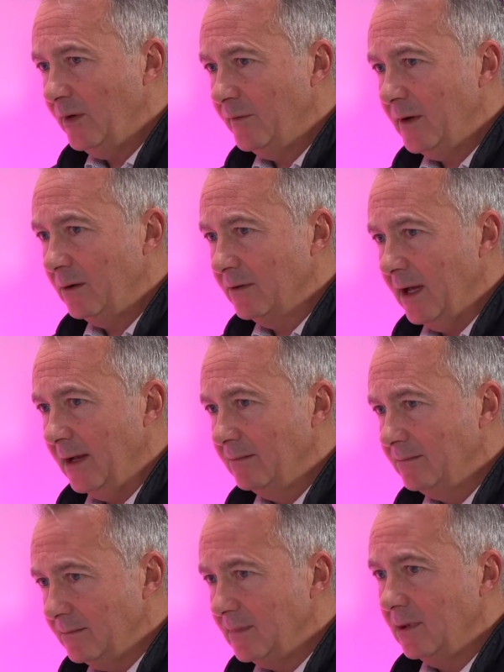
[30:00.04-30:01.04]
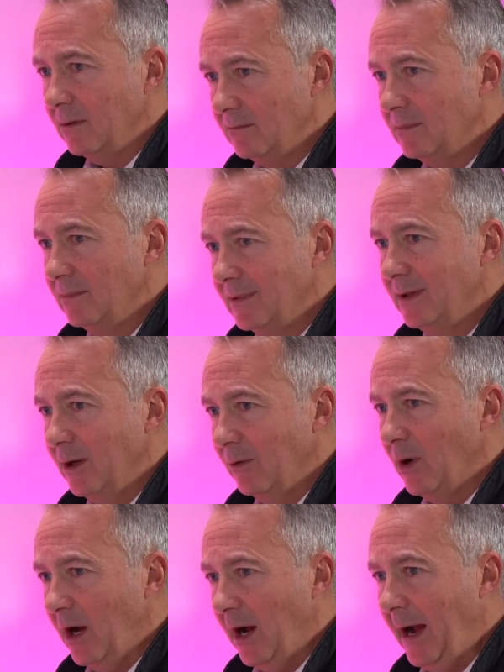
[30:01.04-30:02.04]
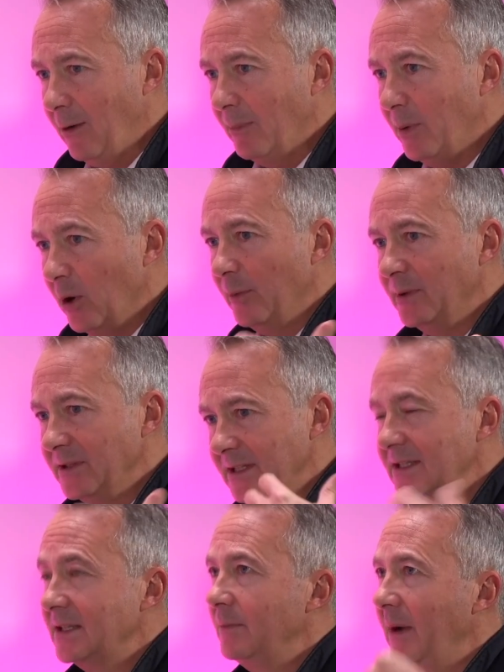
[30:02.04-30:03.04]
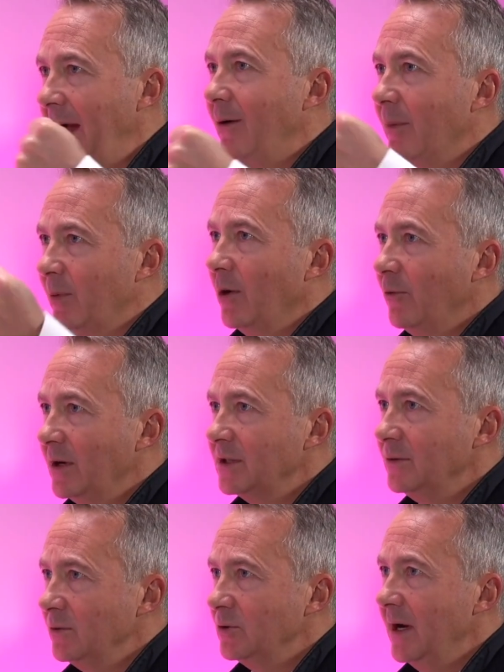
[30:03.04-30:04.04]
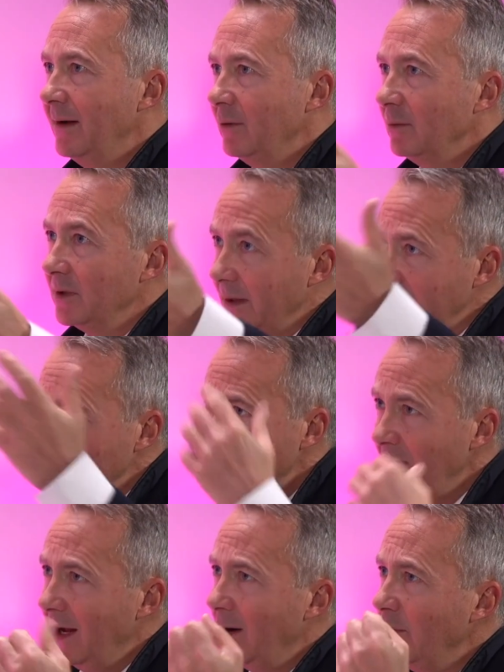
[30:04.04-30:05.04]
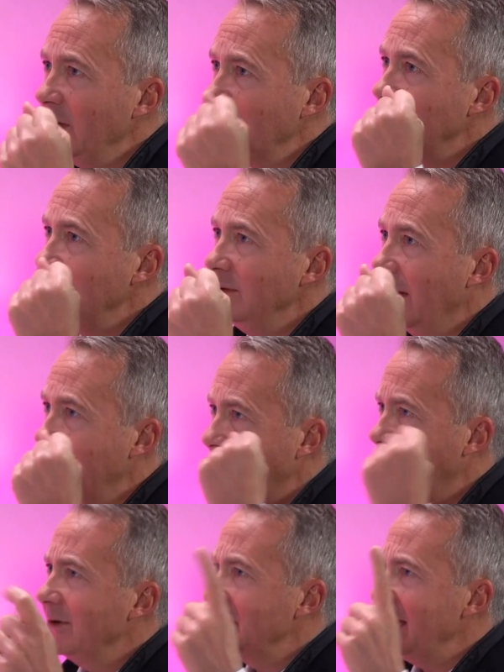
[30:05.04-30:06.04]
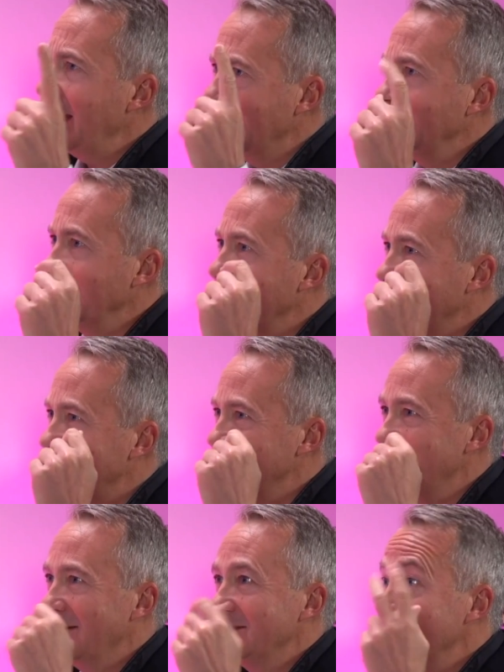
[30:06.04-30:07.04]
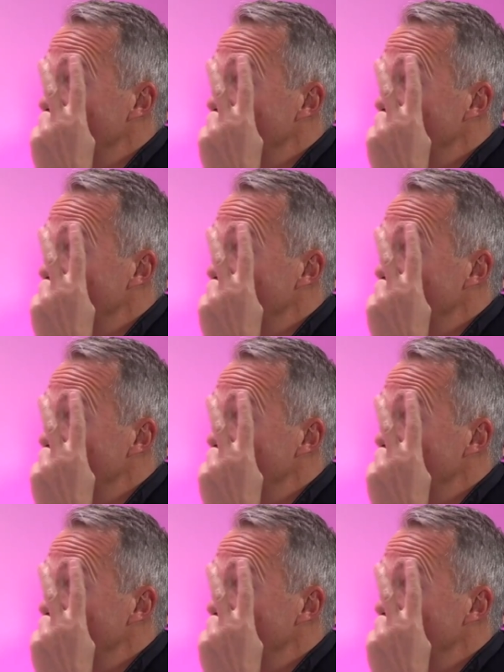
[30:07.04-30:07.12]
felt that, our purpose is to power progress through travel. But then we said, well, how are we going to do that? How exactly are we going to do that? We said,